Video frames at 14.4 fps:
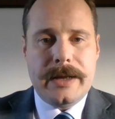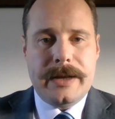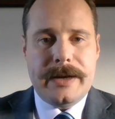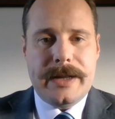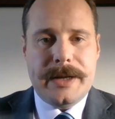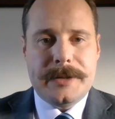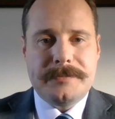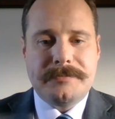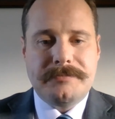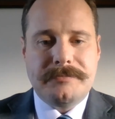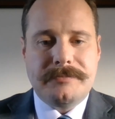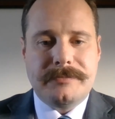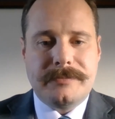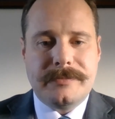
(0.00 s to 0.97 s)
Now,
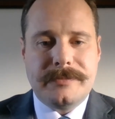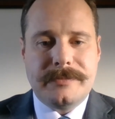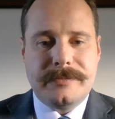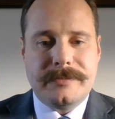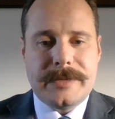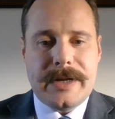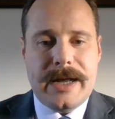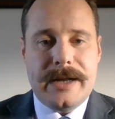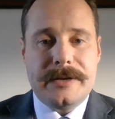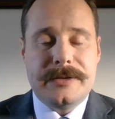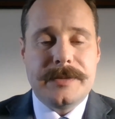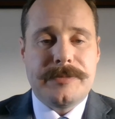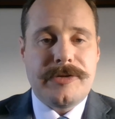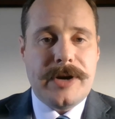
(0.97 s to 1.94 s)

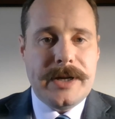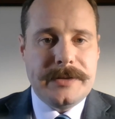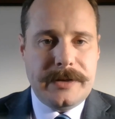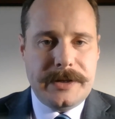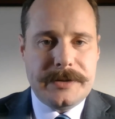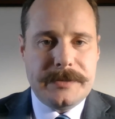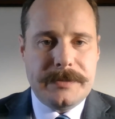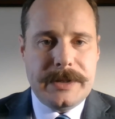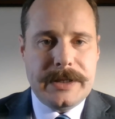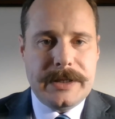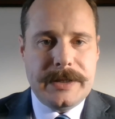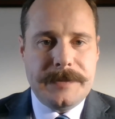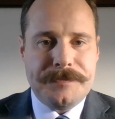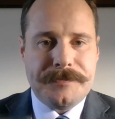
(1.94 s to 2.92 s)
unsurprisingly to
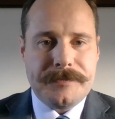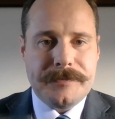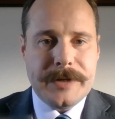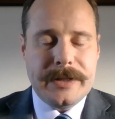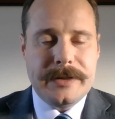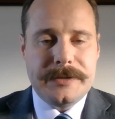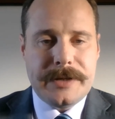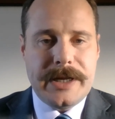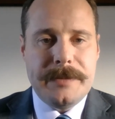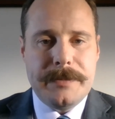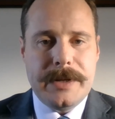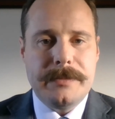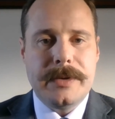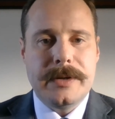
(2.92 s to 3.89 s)
me, the same
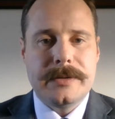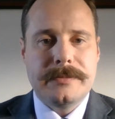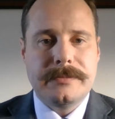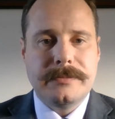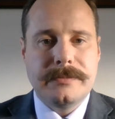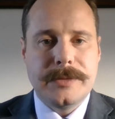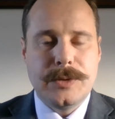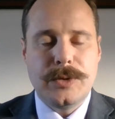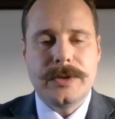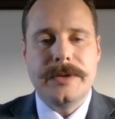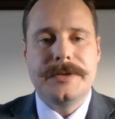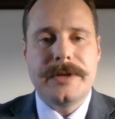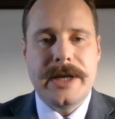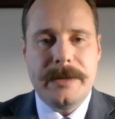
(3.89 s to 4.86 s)
member looked
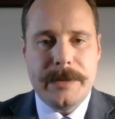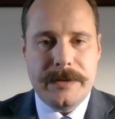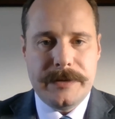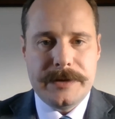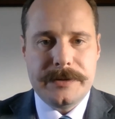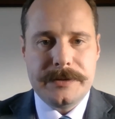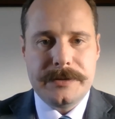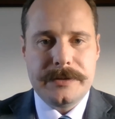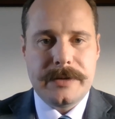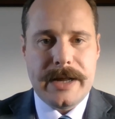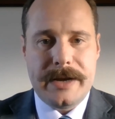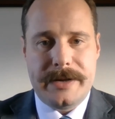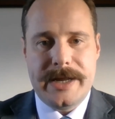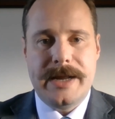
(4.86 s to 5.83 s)
at the same evidence
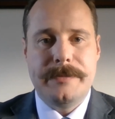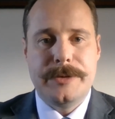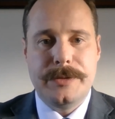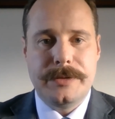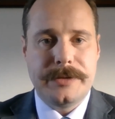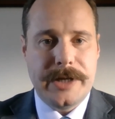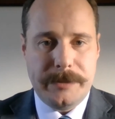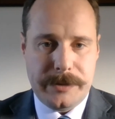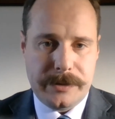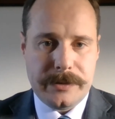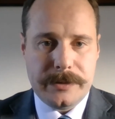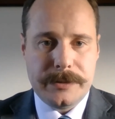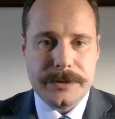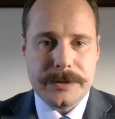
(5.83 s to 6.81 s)
and came to the same
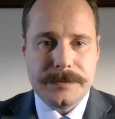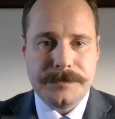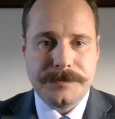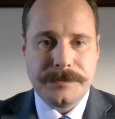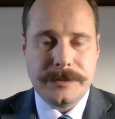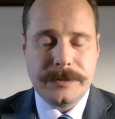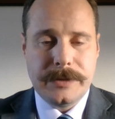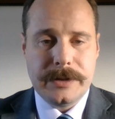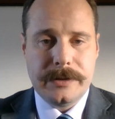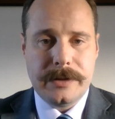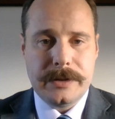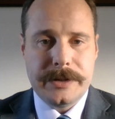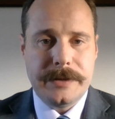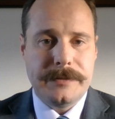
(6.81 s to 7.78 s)
conclusion
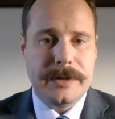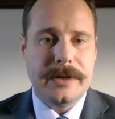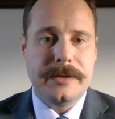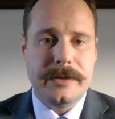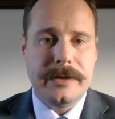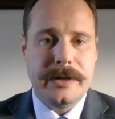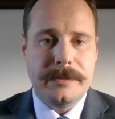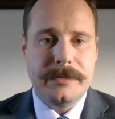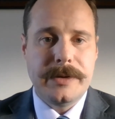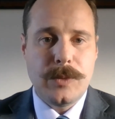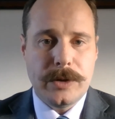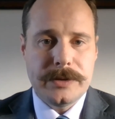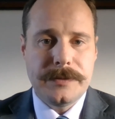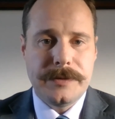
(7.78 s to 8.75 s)
she found that EMB
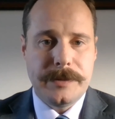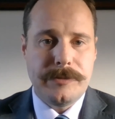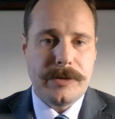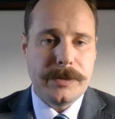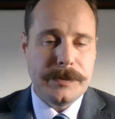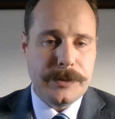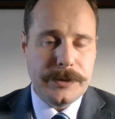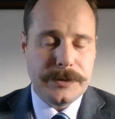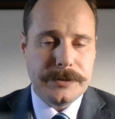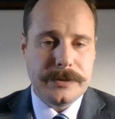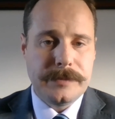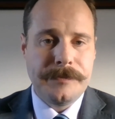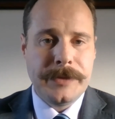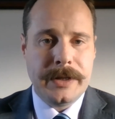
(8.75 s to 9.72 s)
was a fit and proper
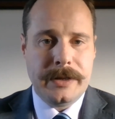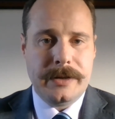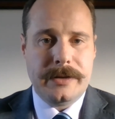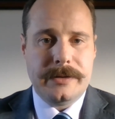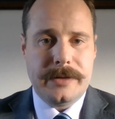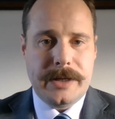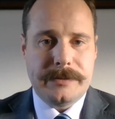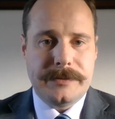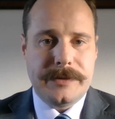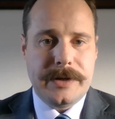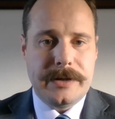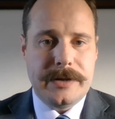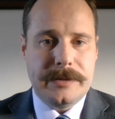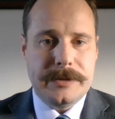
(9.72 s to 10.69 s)
person to have a
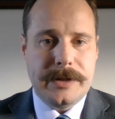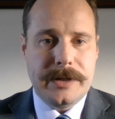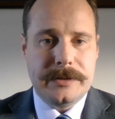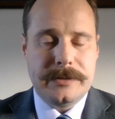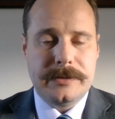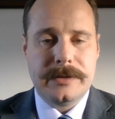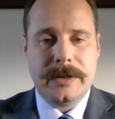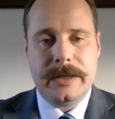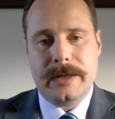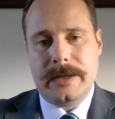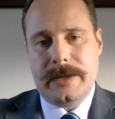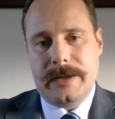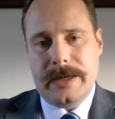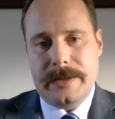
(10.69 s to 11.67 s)
firearms license
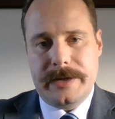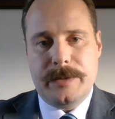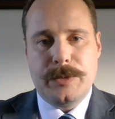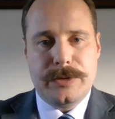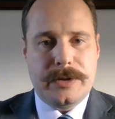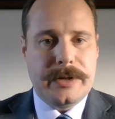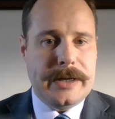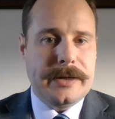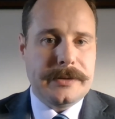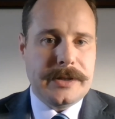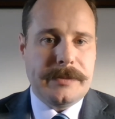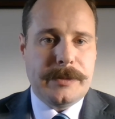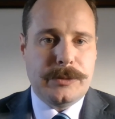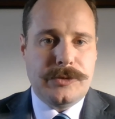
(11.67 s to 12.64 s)
and that he was not an
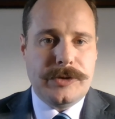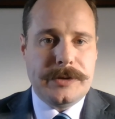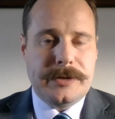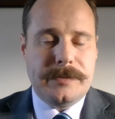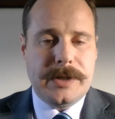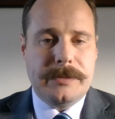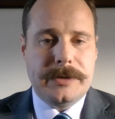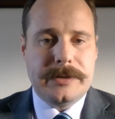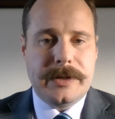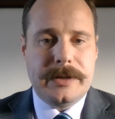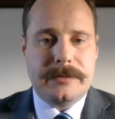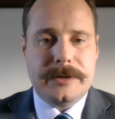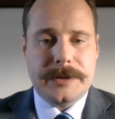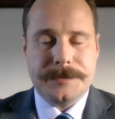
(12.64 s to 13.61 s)
unacceptable risk to public
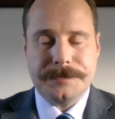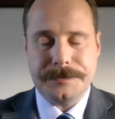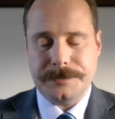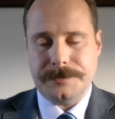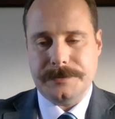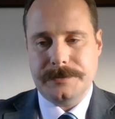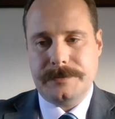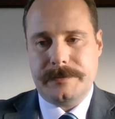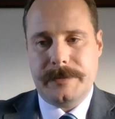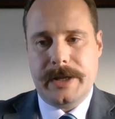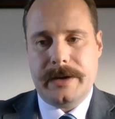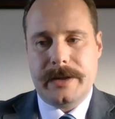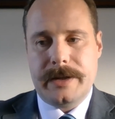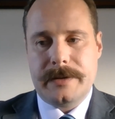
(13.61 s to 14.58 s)
safety.
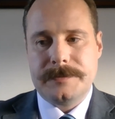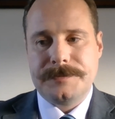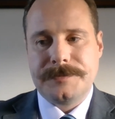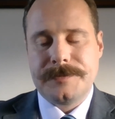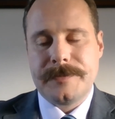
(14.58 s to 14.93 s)
Now,